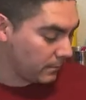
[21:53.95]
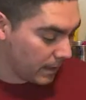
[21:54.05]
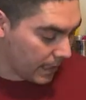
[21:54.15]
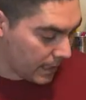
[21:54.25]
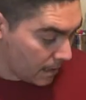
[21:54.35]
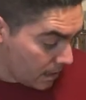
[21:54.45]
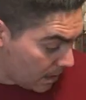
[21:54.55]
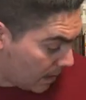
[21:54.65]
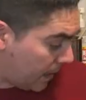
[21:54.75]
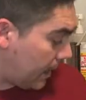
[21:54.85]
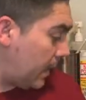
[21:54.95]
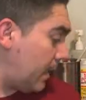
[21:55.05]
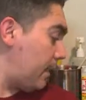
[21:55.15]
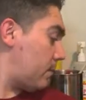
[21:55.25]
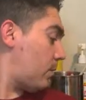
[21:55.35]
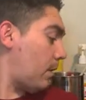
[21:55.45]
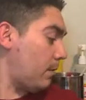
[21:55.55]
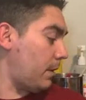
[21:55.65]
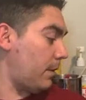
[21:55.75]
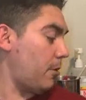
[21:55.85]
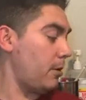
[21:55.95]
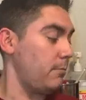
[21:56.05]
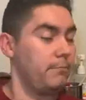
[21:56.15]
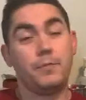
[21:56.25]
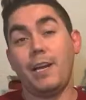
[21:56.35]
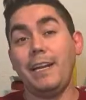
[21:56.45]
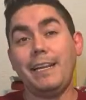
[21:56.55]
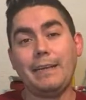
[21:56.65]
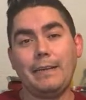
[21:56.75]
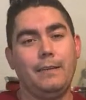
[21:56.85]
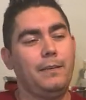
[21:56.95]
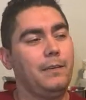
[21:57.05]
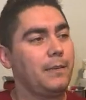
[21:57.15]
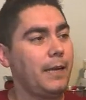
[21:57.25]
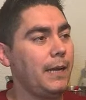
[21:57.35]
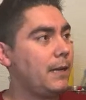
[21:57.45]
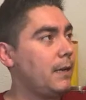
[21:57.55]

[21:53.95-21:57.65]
Okay, and oh, there you are. It's hiding. Okay.